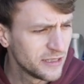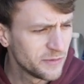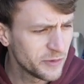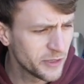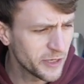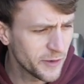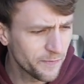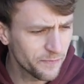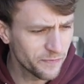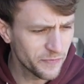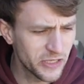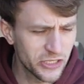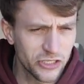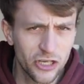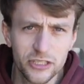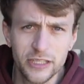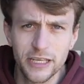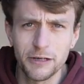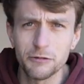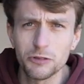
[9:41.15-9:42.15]
But this
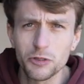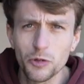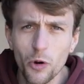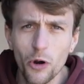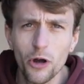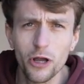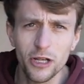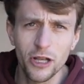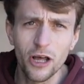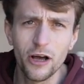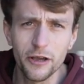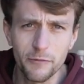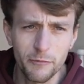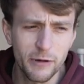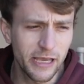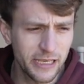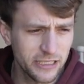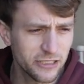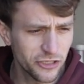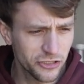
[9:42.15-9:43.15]
idea was quite
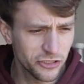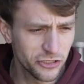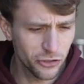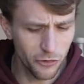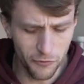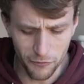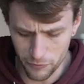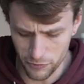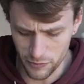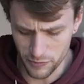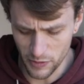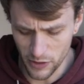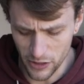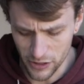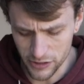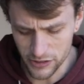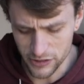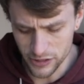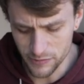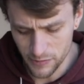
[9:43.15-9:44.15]
lightweight. It's like softwood
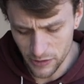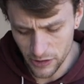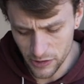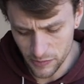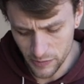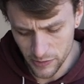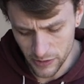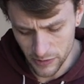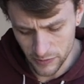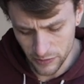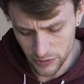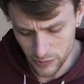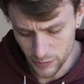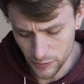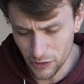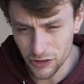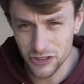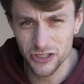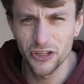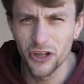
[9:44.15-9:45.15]
pine, so I'm hoping it should be right.